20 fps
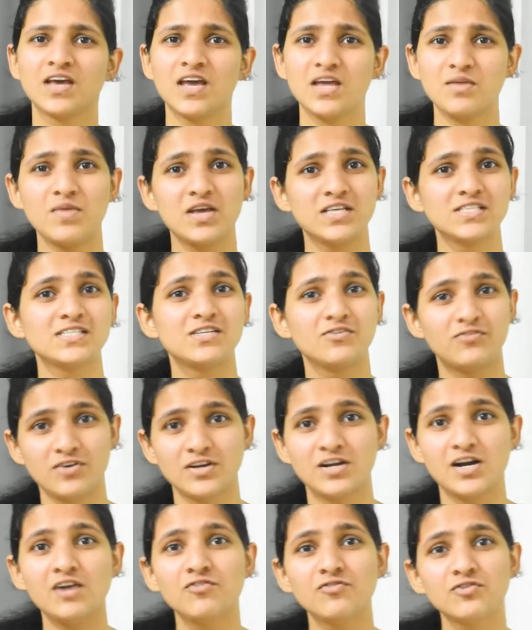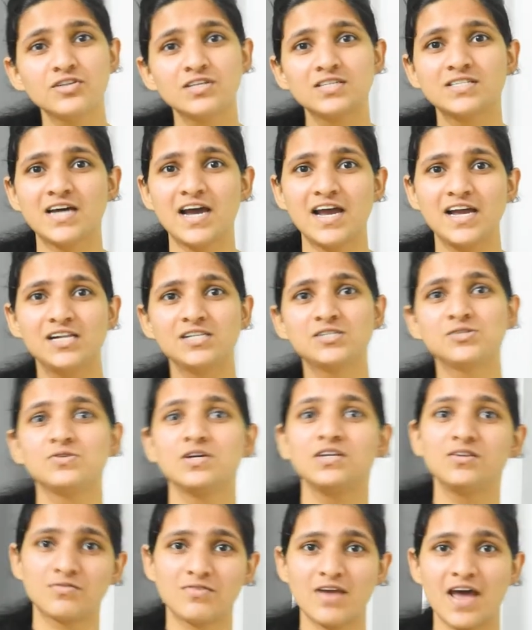It makes it difficult for the child
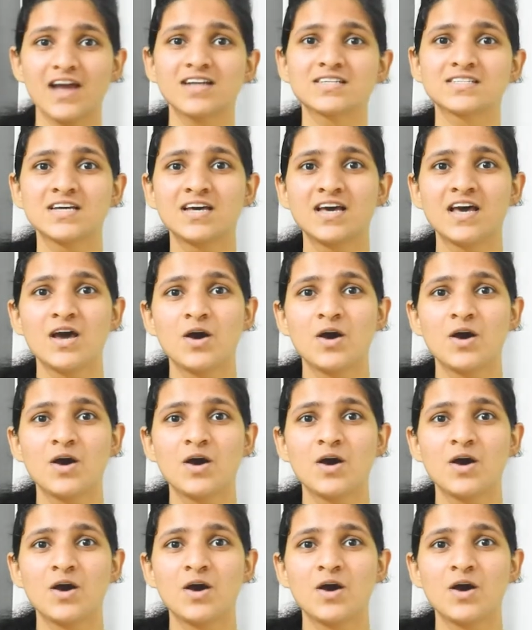to interact